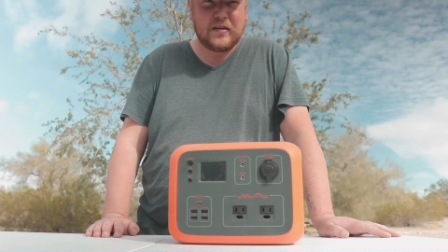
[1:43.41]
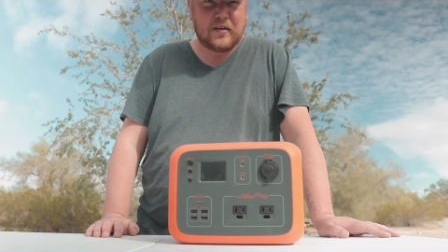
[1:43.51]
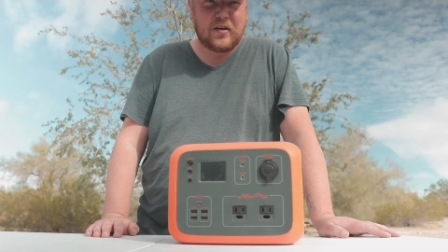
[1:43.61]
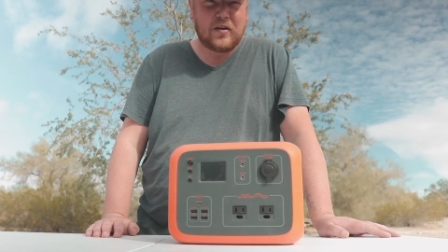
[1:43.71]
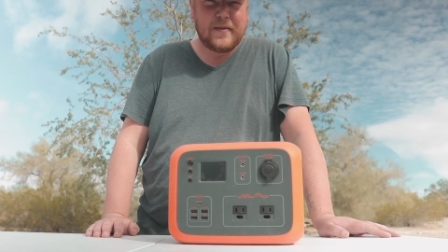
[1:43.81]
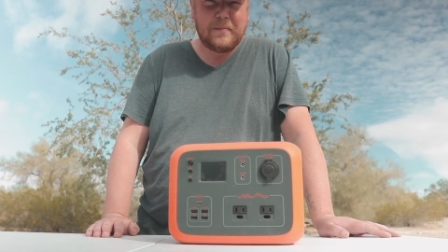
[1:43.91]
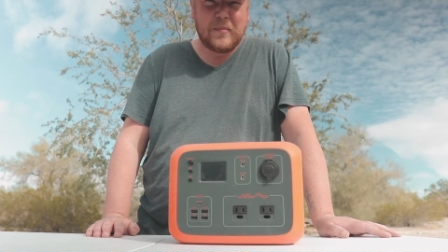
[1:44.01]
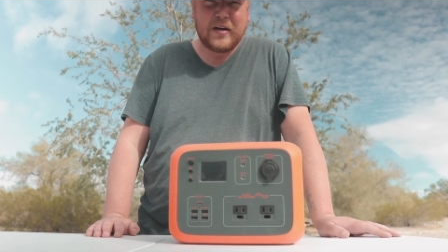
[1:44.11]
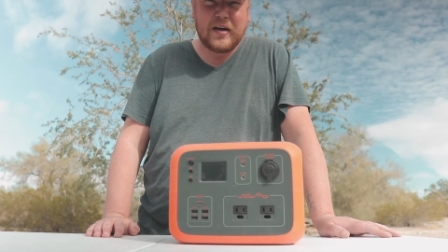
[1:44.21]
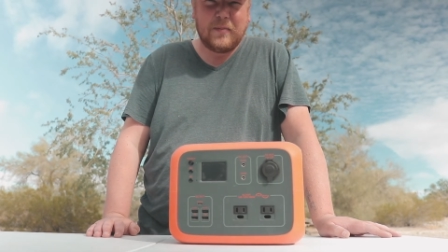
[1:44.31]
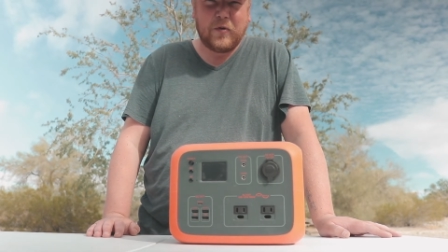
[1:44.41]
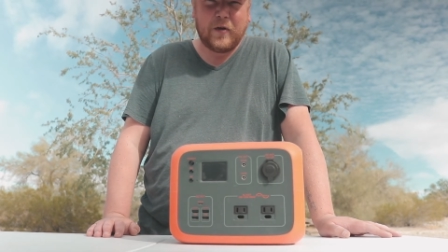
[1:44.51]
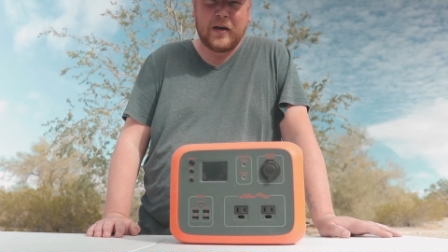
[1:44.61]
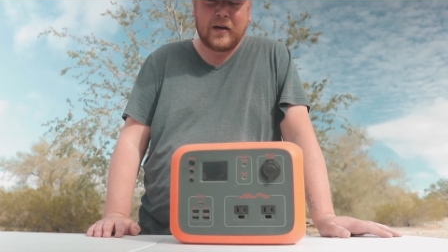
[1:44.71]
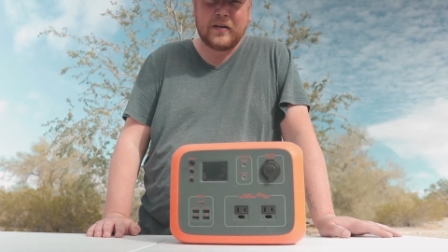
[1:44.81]
I called them Monday
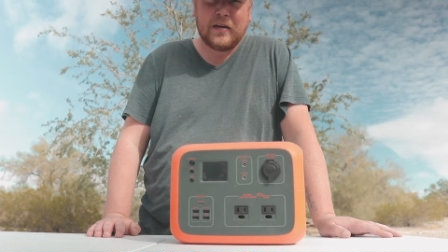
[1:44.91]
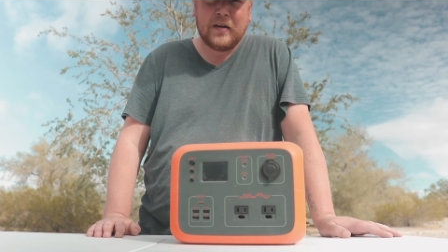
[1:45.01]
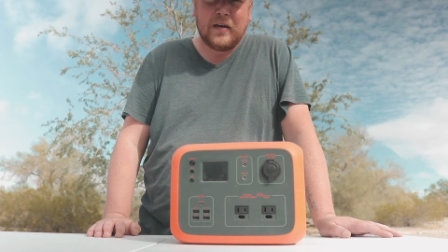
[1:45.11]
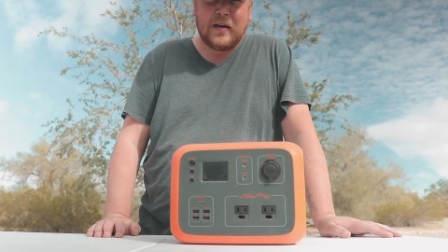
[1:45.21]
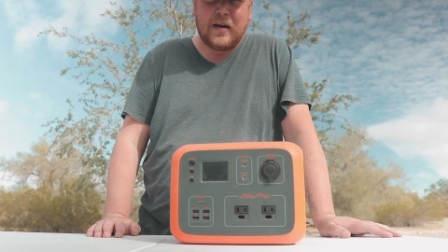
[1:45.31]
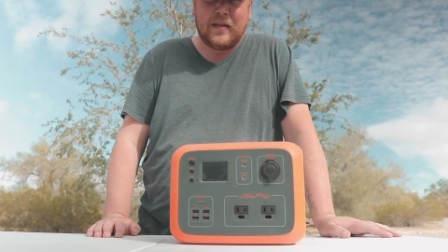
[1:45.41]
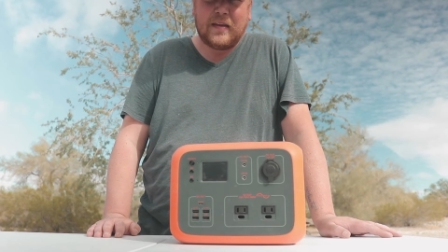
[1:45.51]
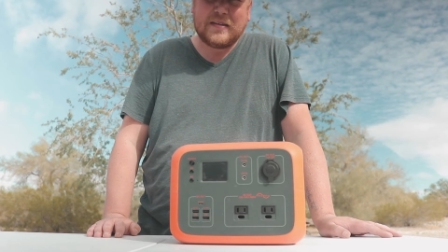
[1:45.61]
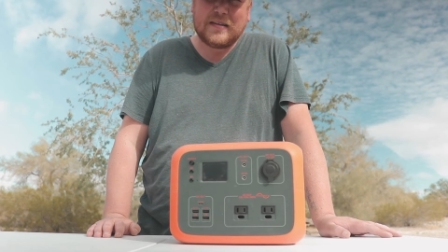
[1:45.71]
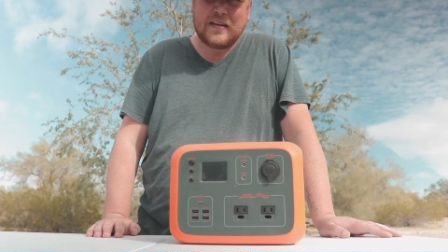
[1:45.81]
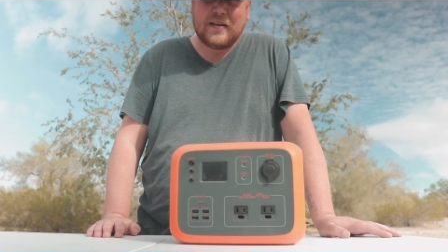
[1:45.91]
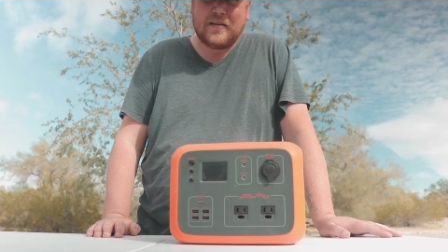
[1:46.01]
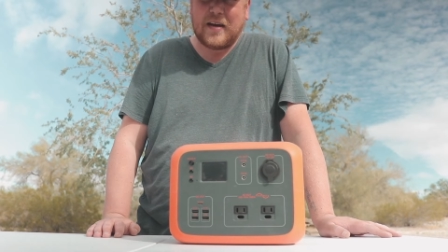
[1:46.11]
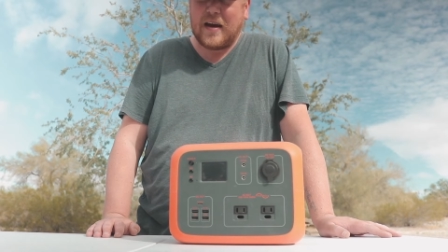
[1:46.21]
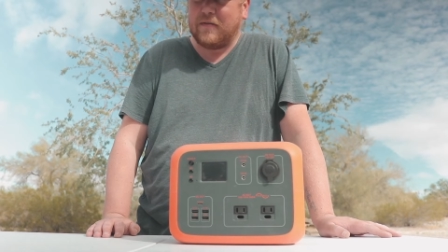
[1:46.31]
morning, and they said they
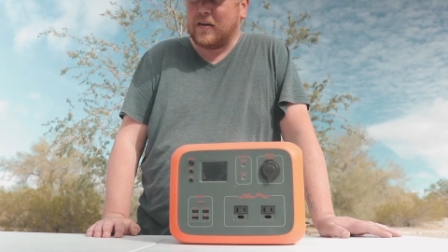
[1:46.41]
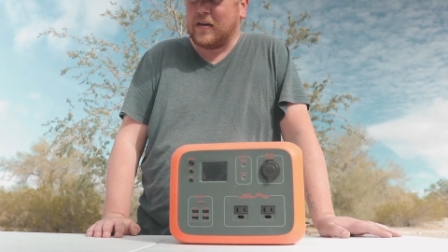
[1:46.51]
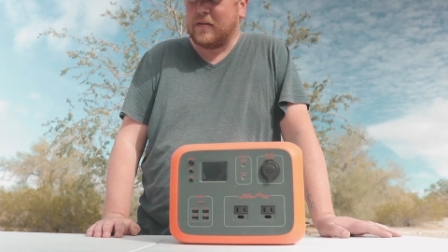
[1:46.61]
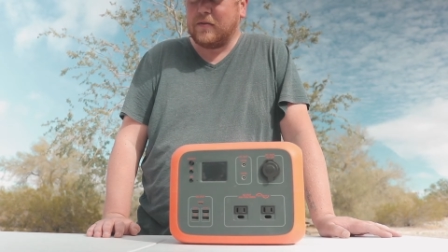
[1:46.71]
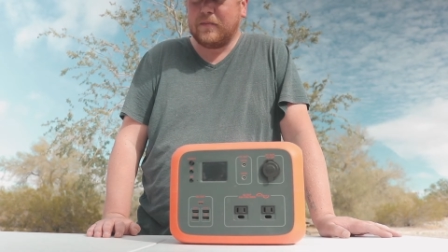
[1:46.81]
would have a